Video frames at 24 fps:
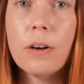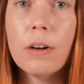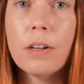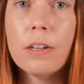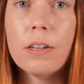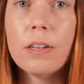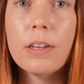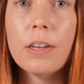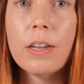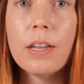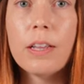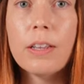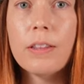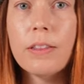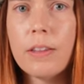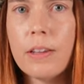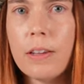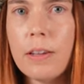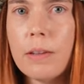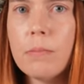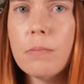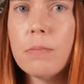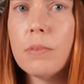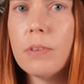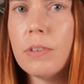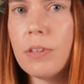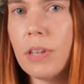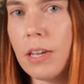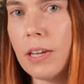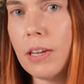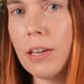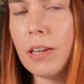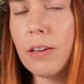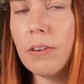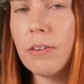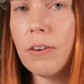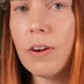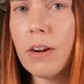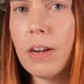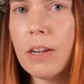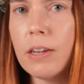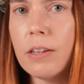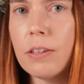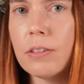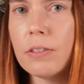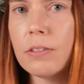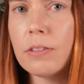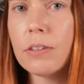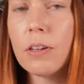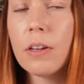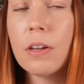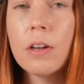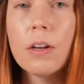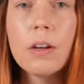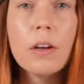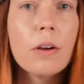holiday themed tiki drinks,